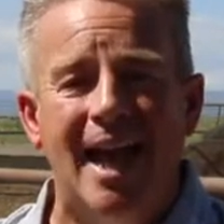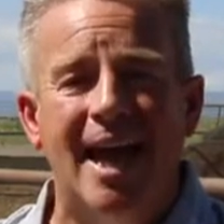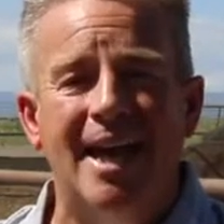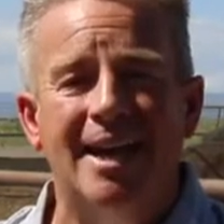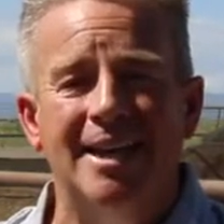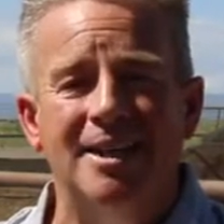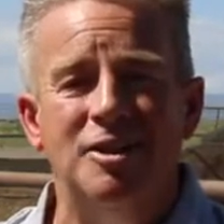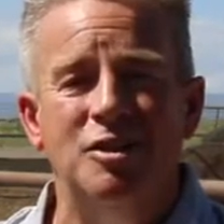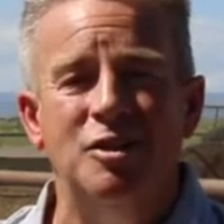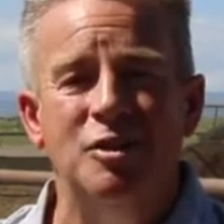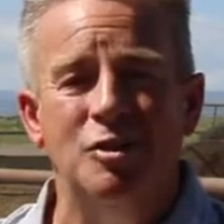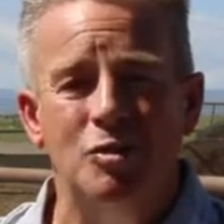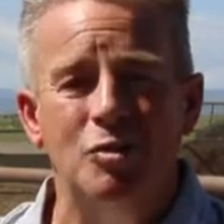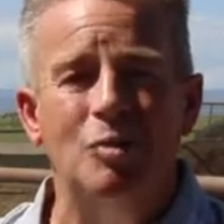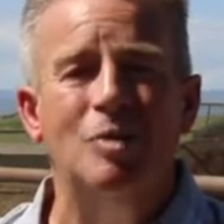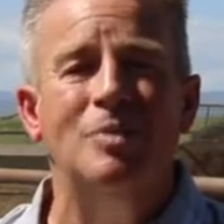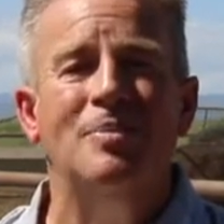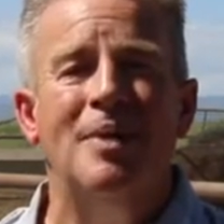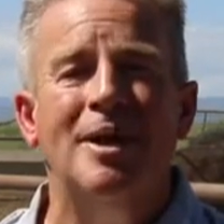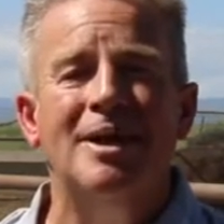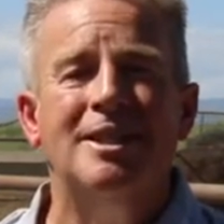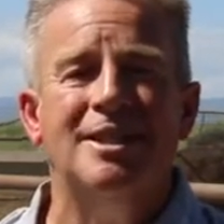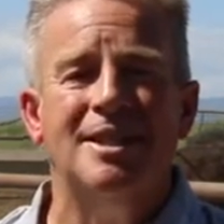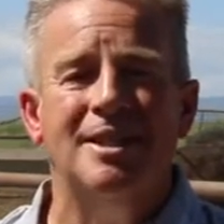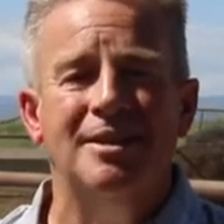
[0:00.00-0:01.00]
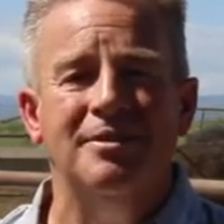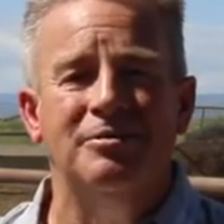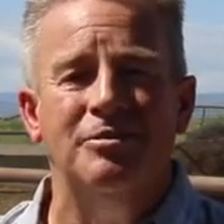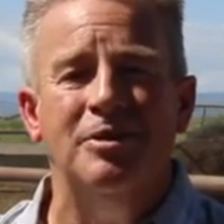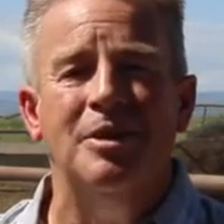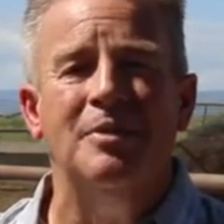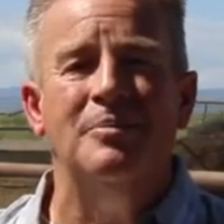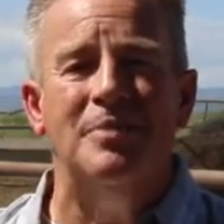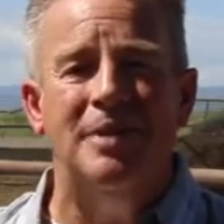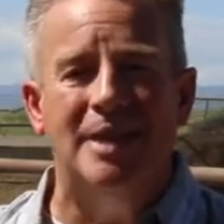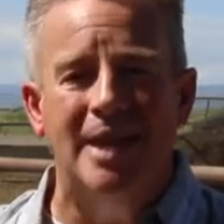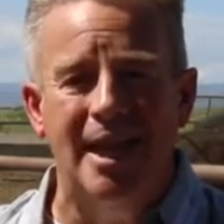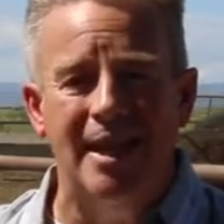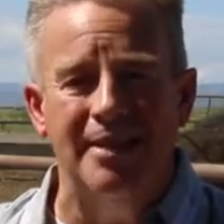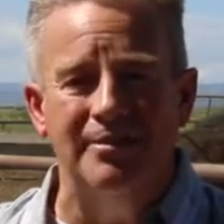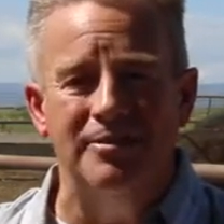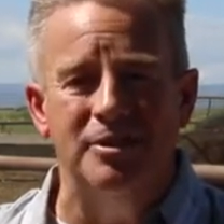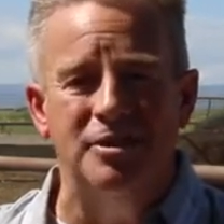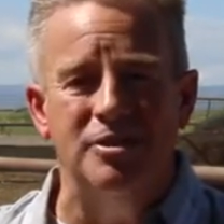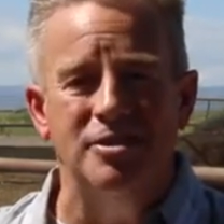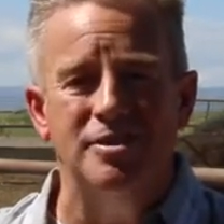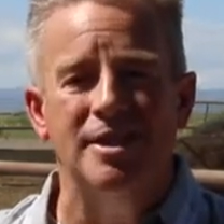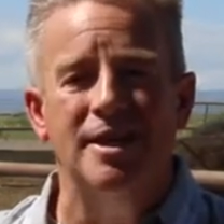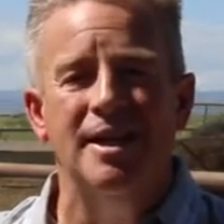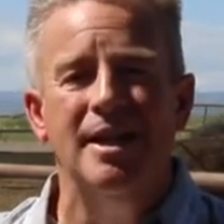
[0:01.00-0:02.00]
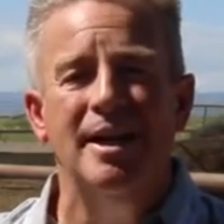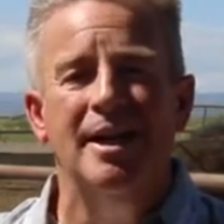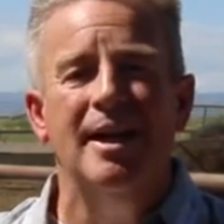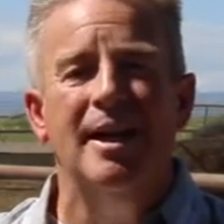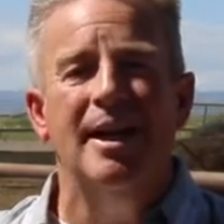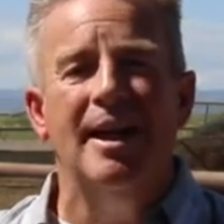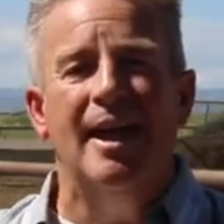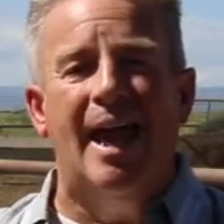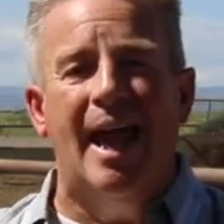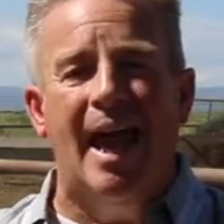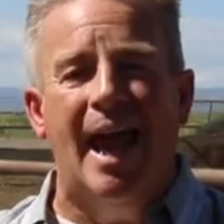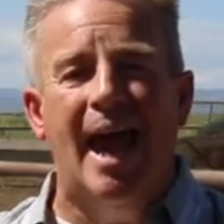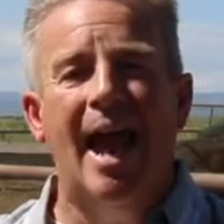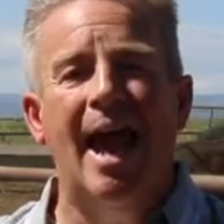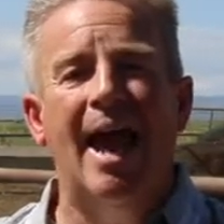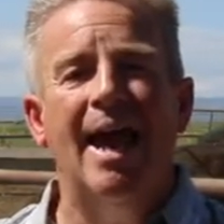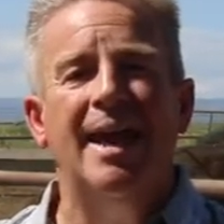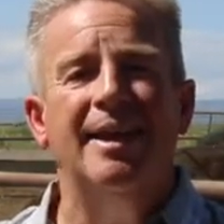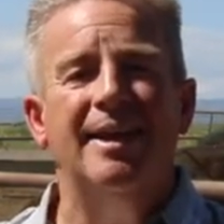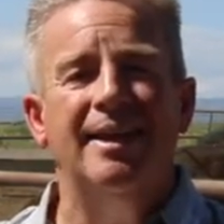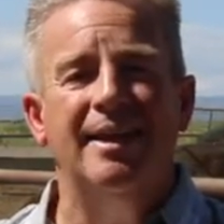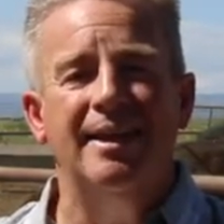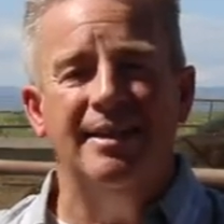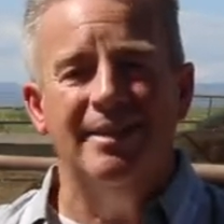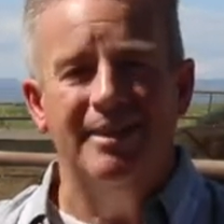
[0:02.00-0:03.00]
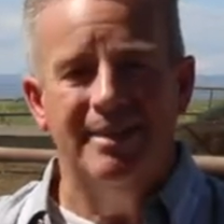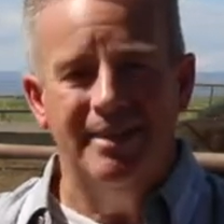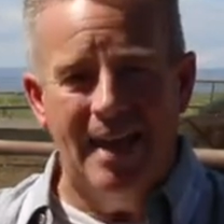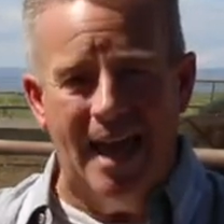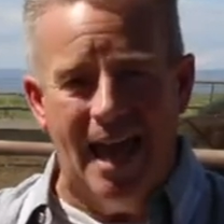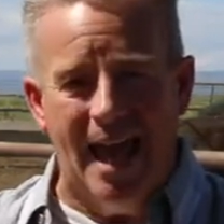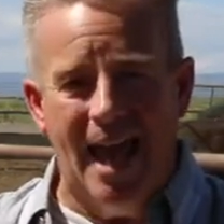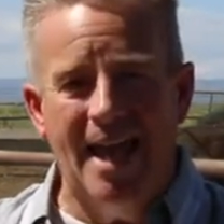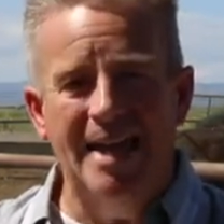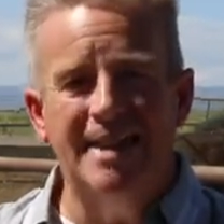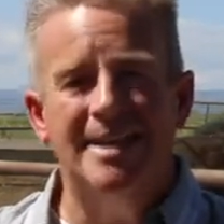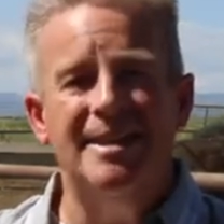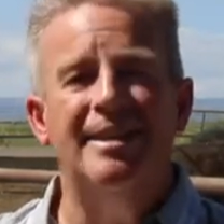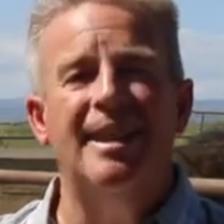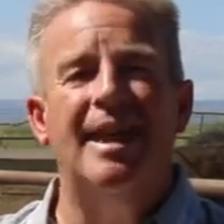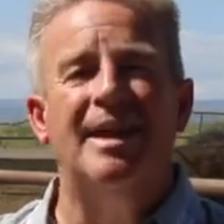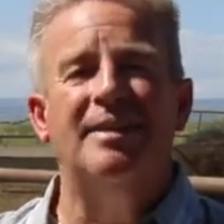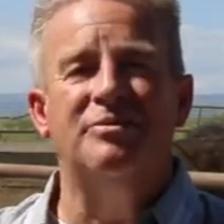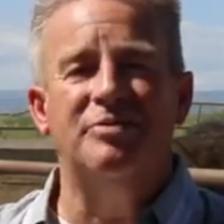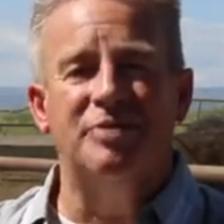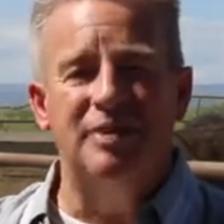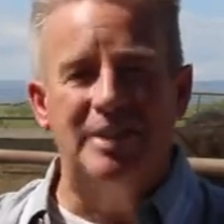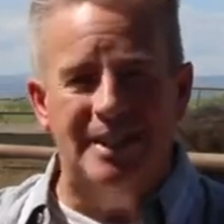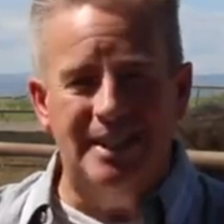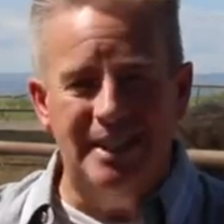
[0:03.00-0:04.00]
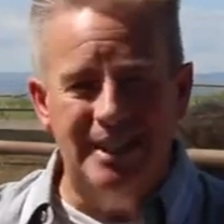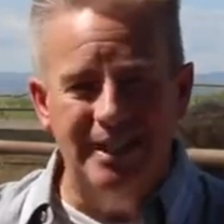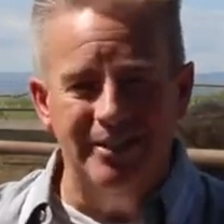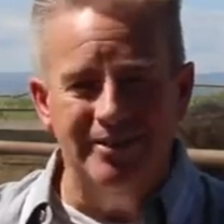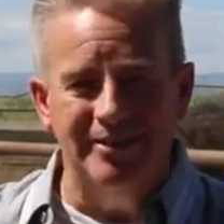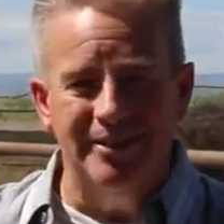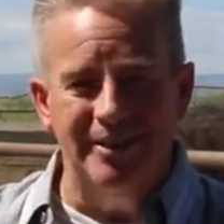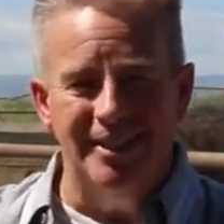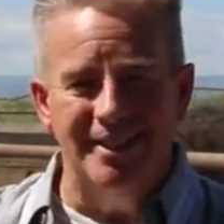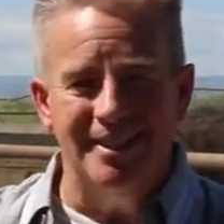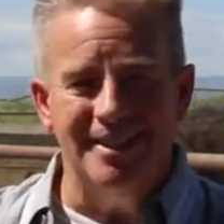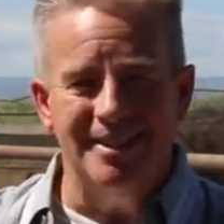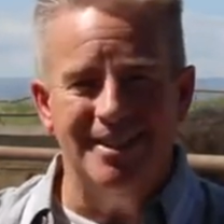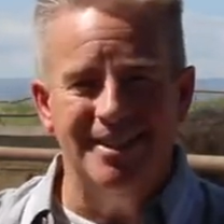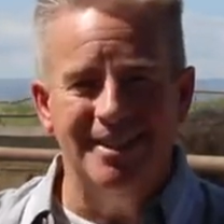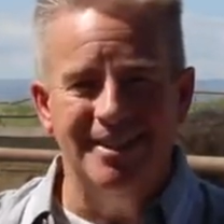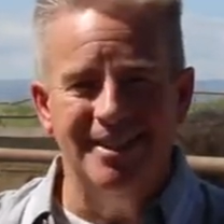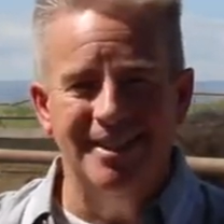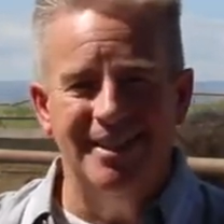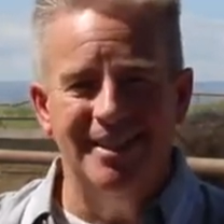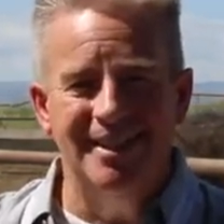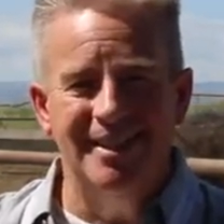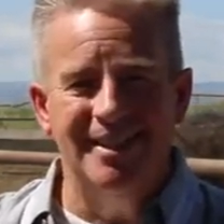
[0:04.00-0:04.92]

attitudes, we must confront behaviors, and add to that forgiveness.